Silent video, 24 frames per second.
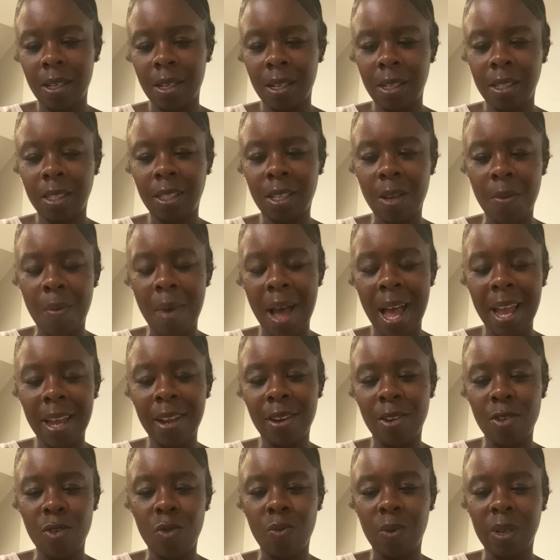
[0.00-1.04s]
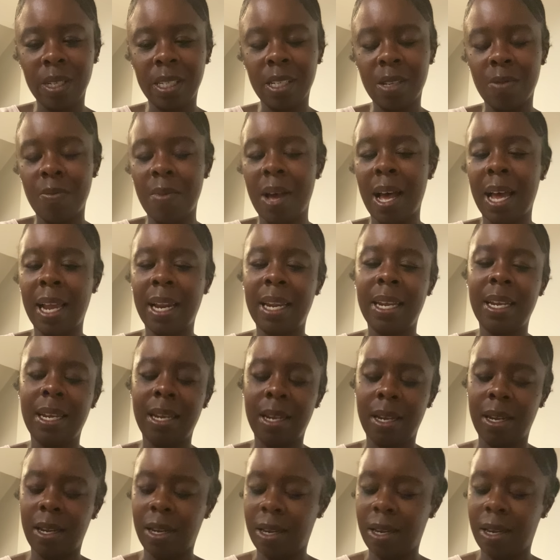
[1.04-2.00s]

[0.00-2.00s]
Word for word: Somebody know with somebody,